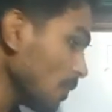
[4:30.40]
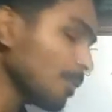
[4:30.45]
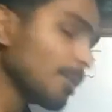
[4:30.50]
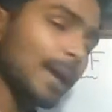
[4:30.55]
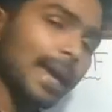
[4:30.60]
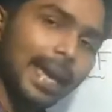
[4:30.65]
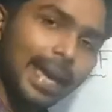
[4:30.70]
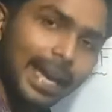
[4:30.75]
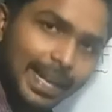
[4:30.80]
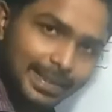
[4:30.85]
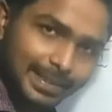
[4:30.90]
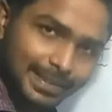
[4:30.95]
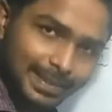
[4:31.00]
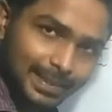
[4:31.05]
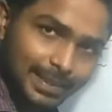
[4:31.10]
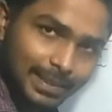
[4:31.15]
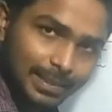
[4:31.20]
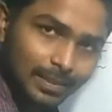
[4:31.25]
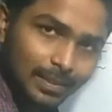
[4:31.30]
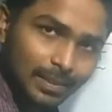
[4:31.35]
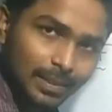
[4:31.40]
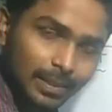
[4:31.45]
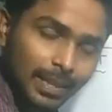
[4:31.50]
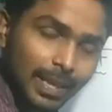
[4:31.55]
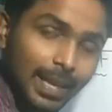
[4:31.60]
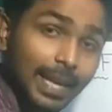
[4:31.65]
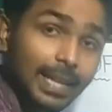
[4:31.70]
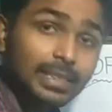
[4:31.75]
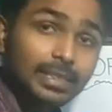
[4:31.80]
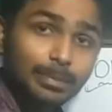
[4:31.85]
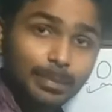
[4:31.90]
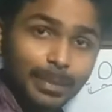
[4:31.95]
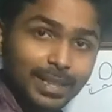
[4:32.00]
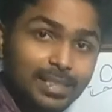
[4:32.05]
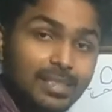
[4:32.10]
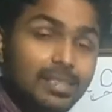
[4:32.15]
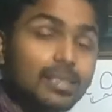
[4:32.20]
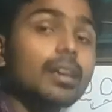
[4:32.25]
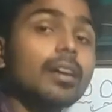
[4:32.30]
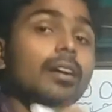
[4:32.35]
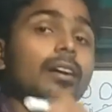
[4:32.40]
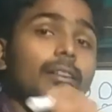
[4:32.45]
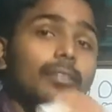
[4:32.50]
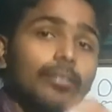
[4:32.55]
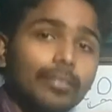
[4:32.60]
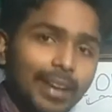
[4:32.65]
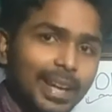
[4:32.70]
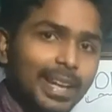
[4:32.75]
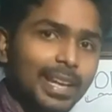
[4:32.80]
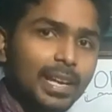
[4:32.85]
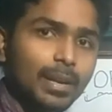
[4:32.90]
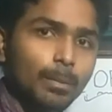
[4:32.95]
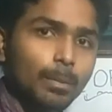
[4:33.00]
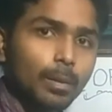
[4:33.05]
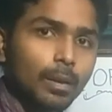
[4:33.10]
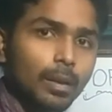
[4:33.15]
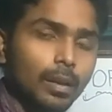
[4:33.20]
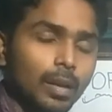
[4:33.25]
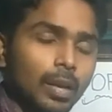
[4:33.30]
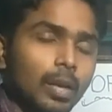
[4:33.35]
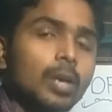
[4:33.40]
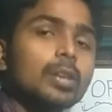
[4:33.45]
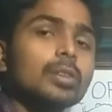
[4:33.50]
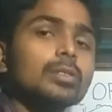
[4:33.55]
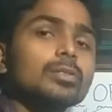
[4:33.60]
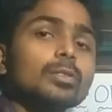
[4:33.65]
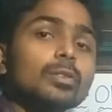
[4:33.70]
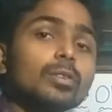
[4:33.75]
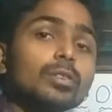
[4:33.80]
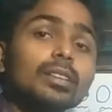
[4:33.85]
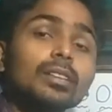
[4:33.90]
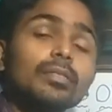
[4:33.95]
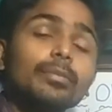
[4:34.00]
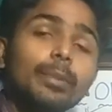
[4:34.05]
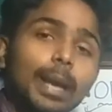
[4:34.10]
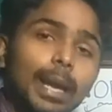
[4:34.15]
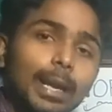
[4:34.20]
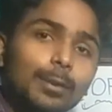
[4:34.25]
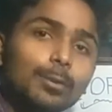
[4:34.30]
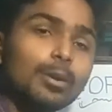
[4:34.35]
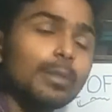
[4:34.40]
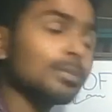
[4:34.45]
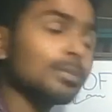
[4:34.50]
of x. X means variable. So the value